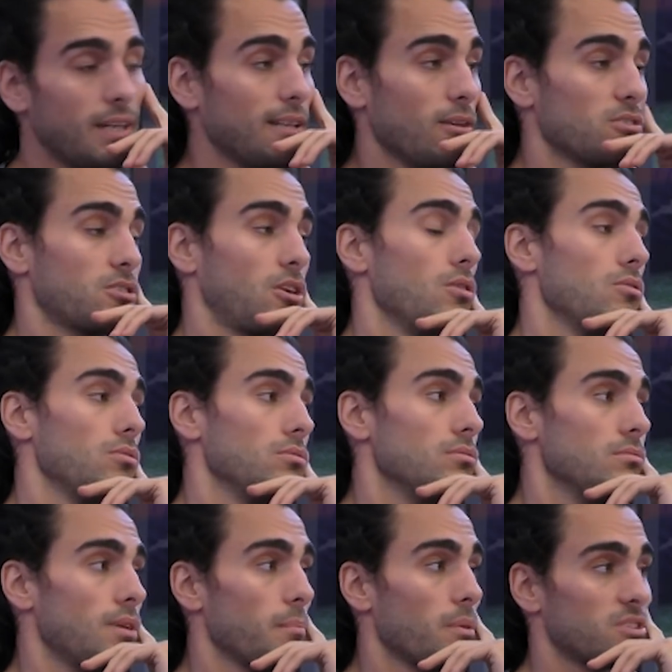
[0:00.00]
he looks
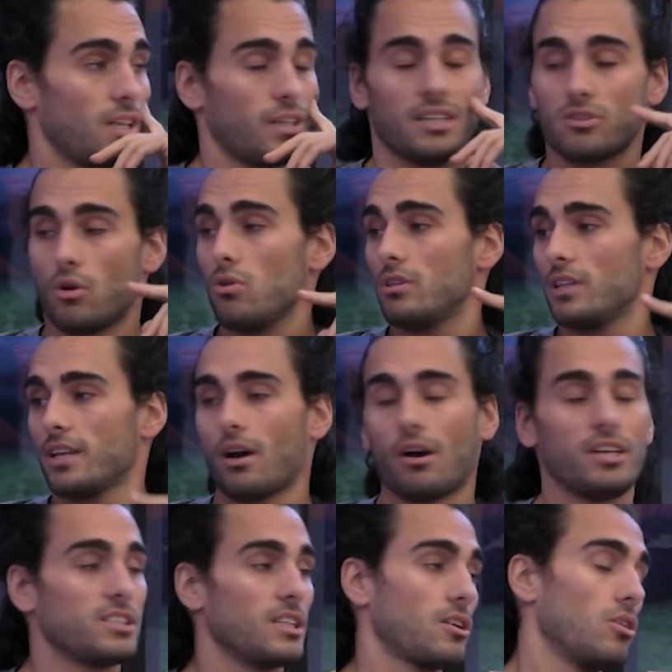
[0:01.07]
cool. I'm not saying he's ugly
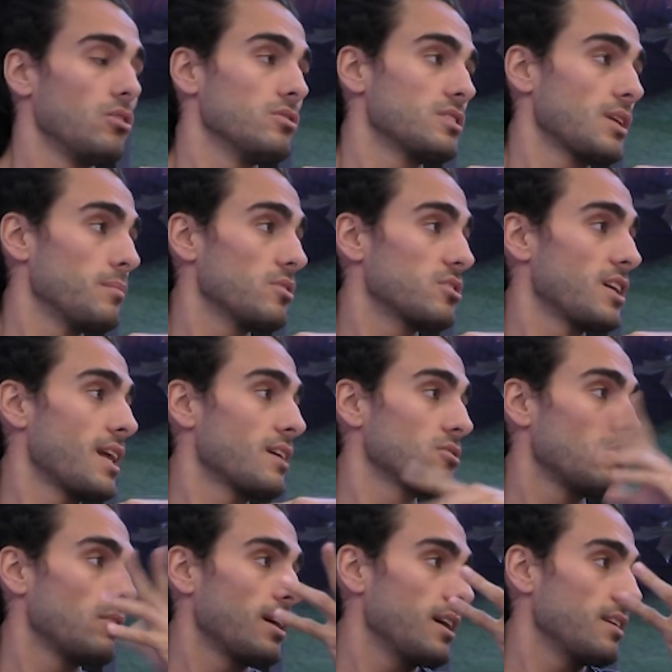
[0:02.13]
or he's a. I'm just saying I
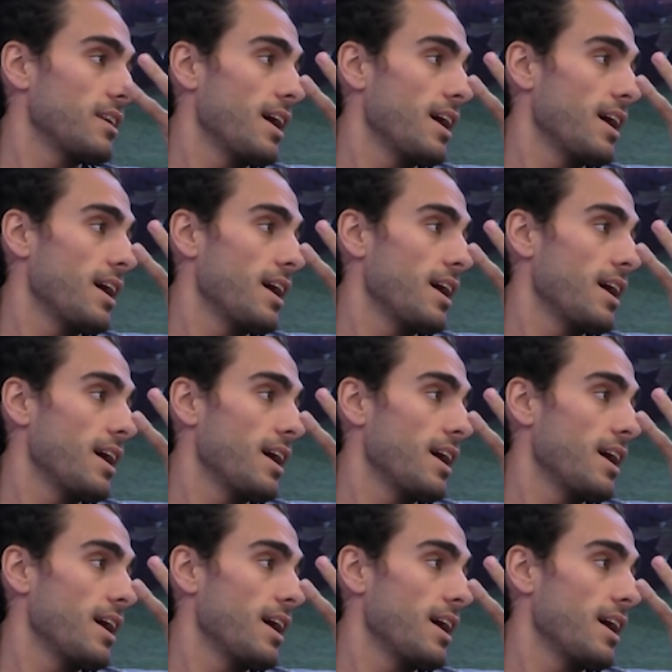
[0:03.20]
don't like the